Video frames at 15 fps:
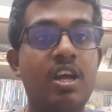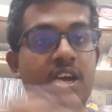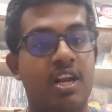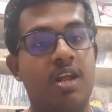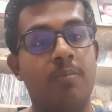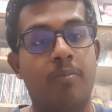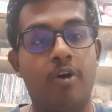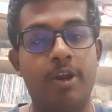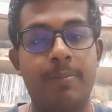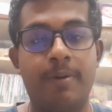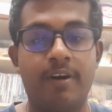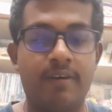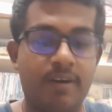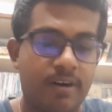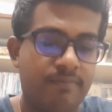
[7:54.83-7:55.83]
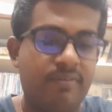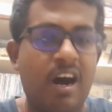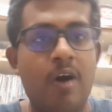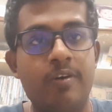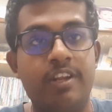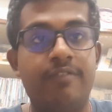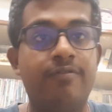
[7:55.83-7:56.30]
Then body paragraph,
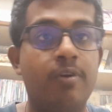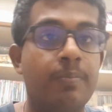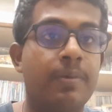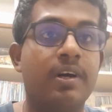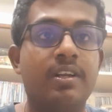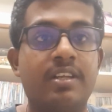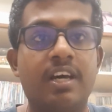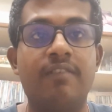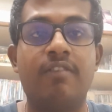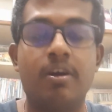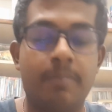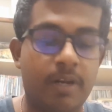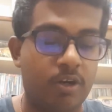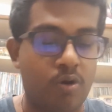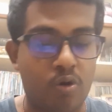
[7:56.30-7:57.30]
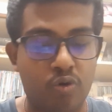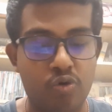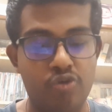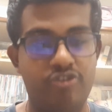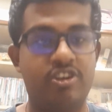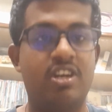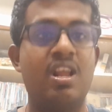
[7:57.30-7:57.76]
how did football develop, and
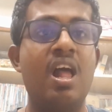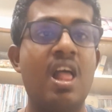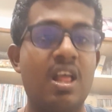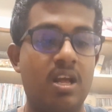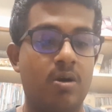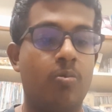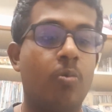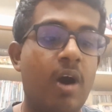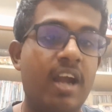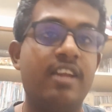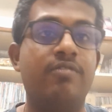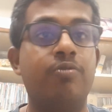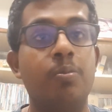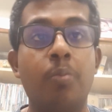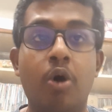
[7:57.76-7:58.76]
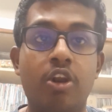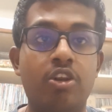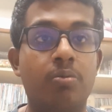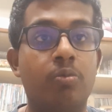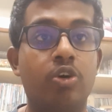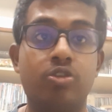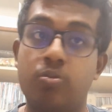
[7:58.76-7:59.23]
conclusion, why is football the
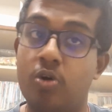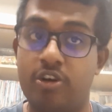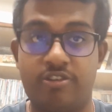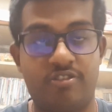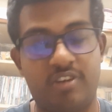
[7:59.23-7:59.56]
most watched?